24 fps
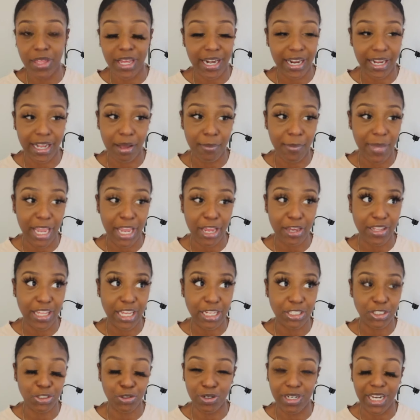that I cut my hair
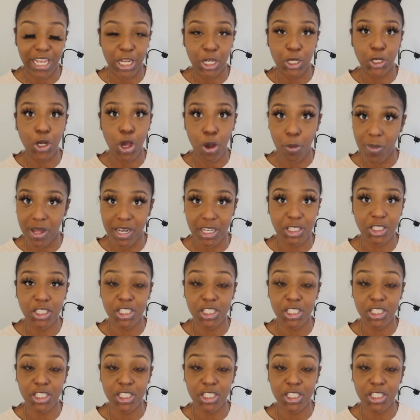that short. Like nobody,